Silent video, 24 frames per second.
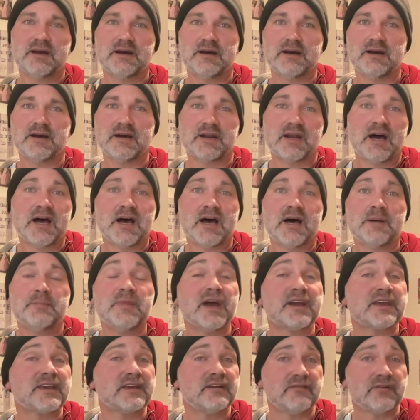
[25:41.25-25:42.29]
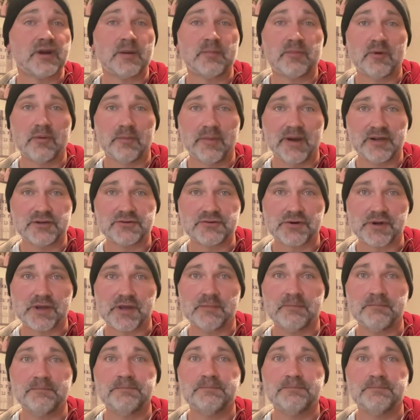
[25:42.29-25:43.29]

And I'm not giving up on my dream.